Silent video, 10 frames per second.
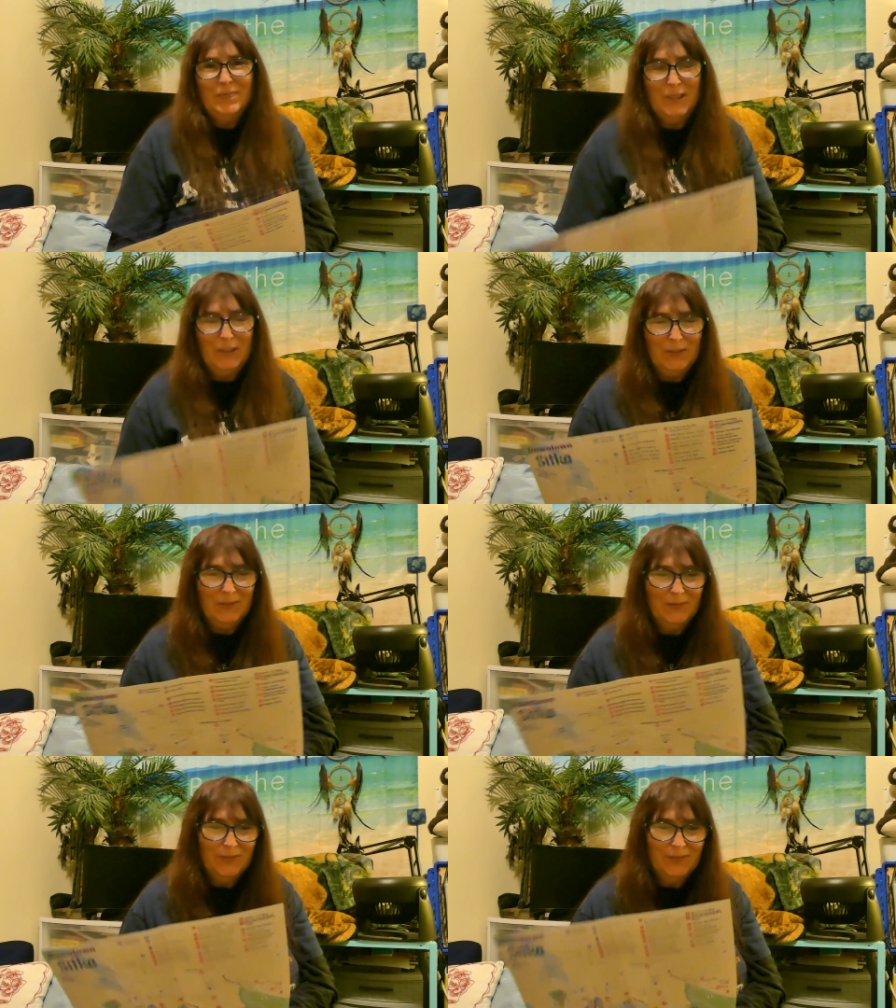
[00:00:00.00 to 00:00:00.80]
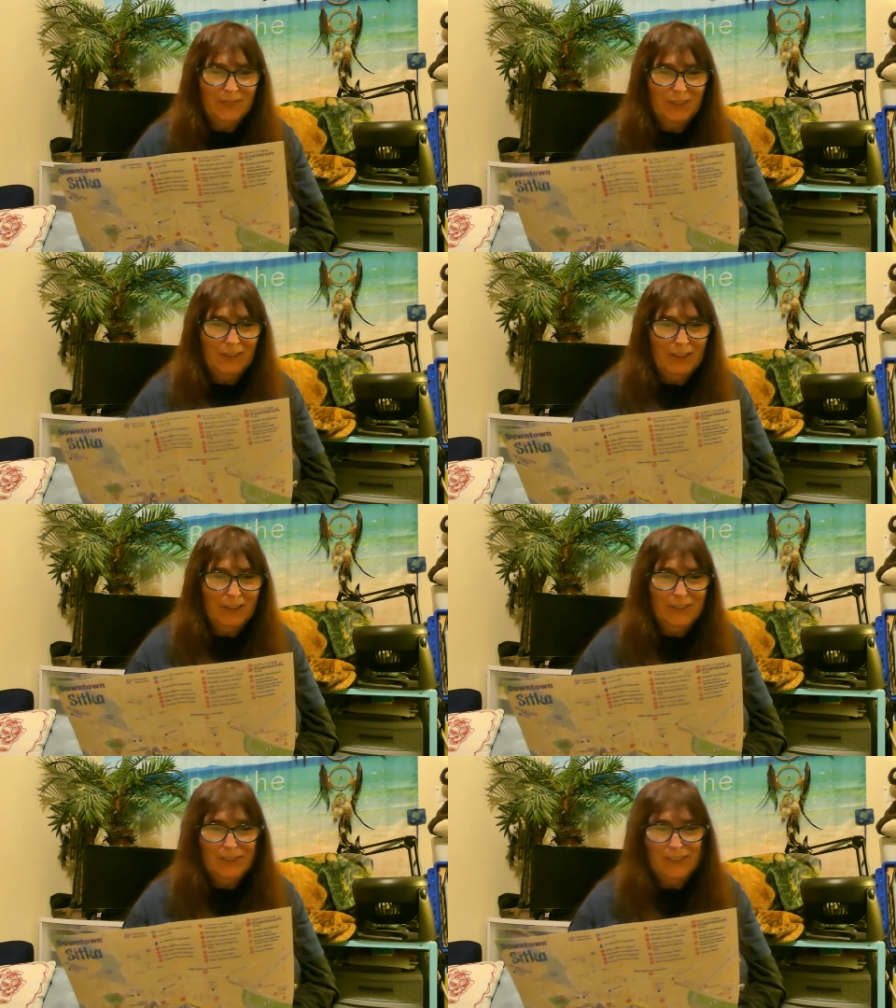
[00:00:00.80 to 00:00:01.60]
you know, oh well.
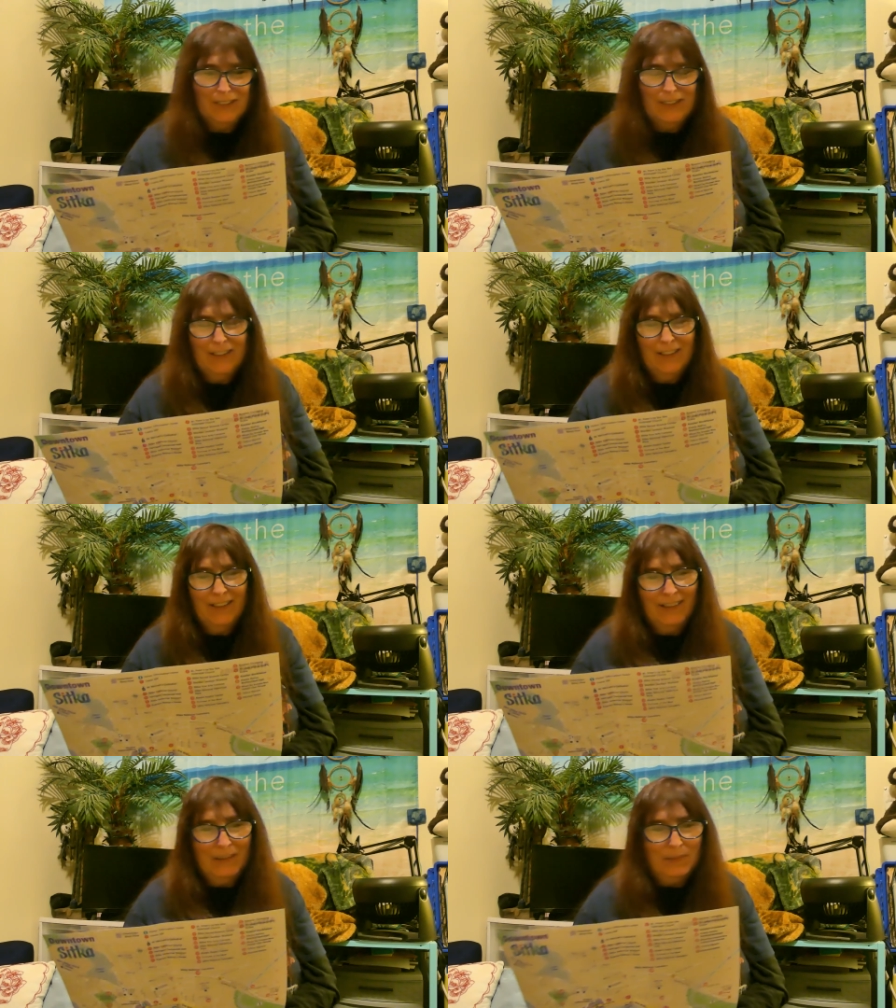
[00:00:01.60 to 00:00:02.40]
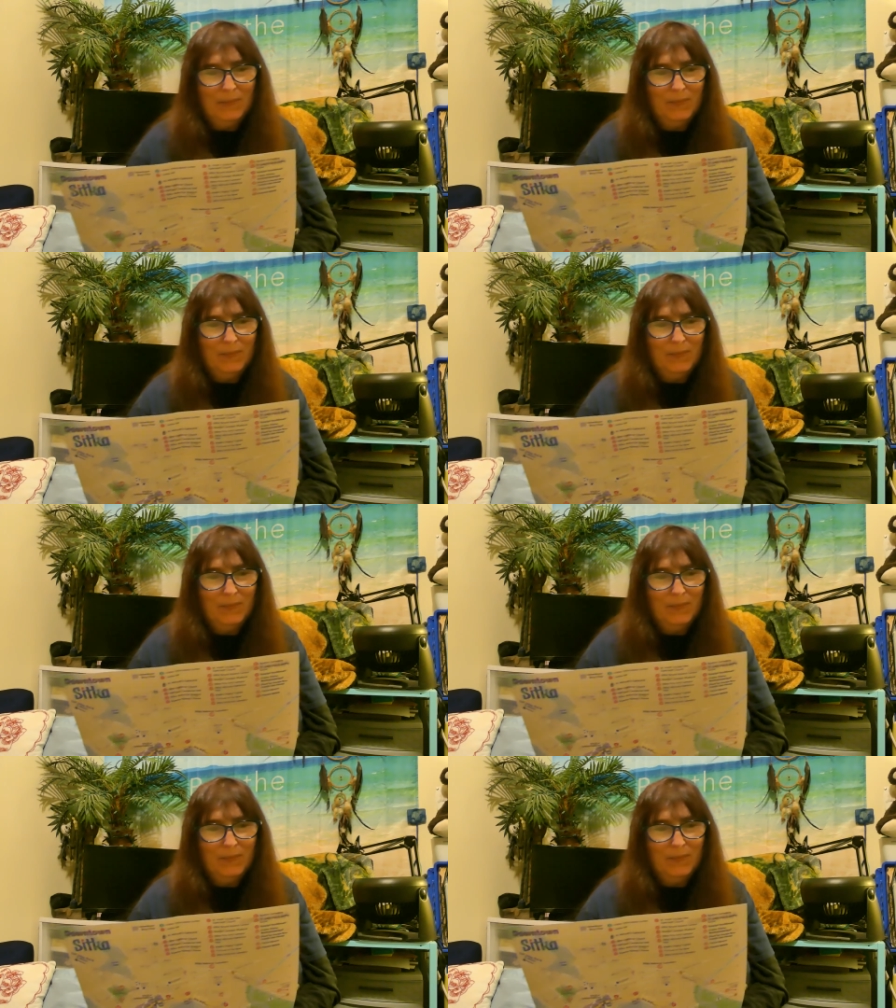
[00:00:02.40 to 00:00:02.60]
Um,